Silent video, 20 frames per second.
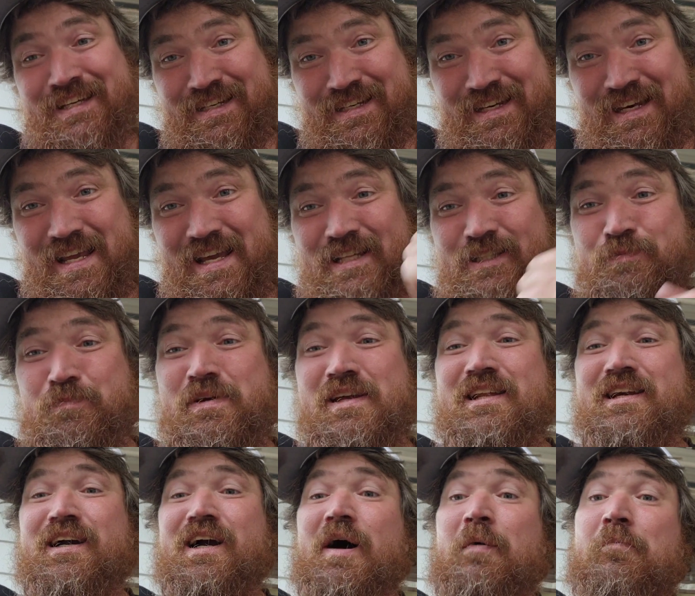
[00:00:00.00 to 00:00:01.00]
needs me to
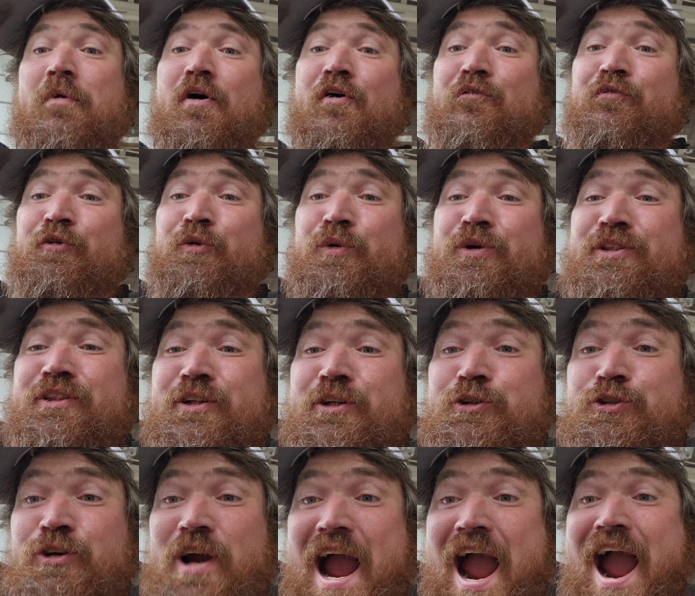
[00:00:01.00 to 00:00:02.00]
come over with the
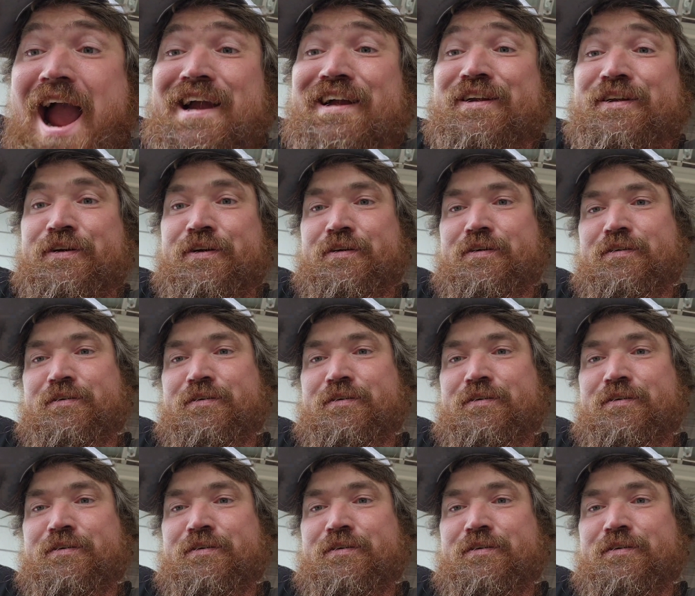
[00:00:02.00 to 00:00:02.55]
tractor. A